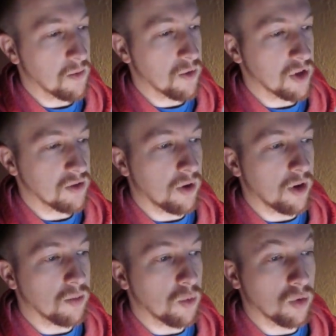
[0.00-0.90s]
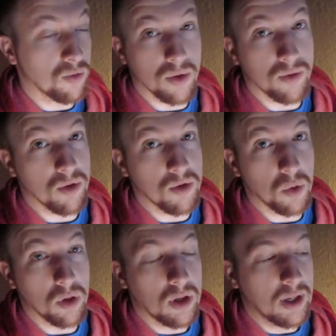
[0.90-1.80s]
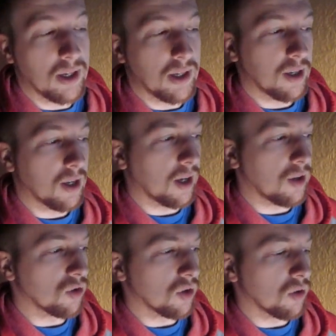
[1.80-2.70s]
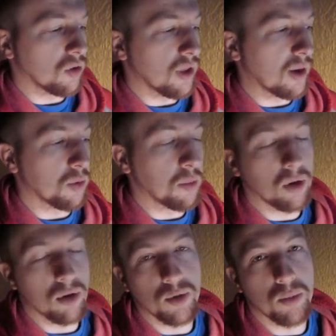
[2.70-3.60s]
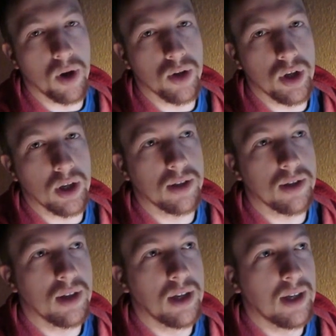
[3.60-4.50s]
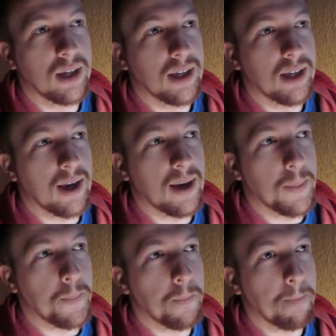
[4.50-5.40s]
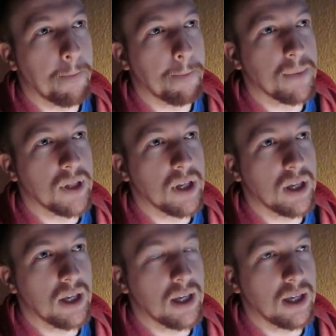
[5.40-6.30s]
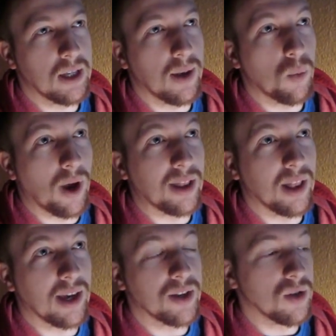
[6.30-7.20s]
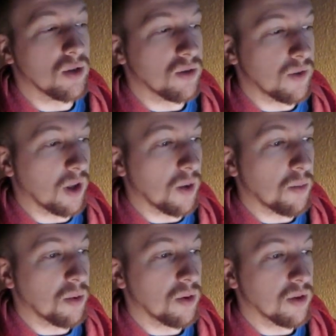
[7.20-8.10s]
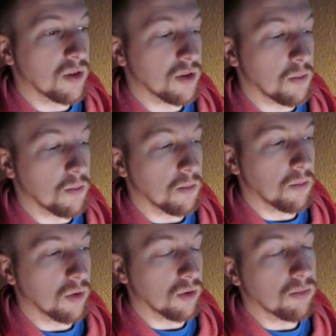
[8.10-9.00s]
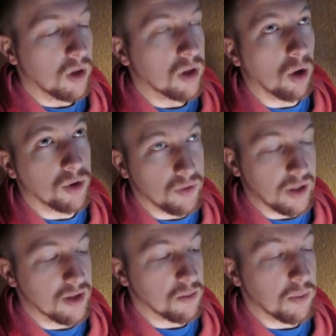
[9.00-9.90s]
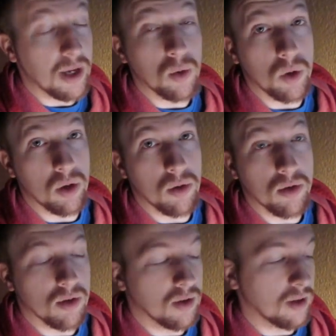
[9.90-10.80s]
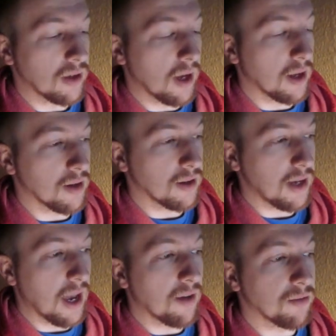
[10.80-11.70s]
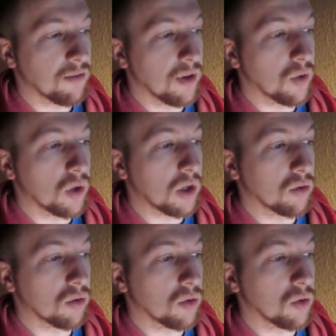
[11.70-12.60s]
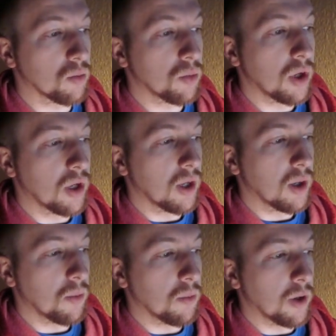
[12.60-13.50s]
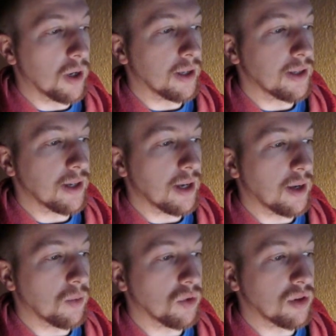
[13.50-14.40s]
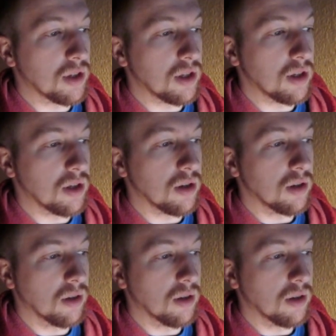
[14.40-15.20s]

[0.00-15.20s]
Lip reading: for this volume or for the first one. I usually only do that with my larger projects. And I'd like to develop some, or cultivate some beta readers to have in a regular group, but we'll see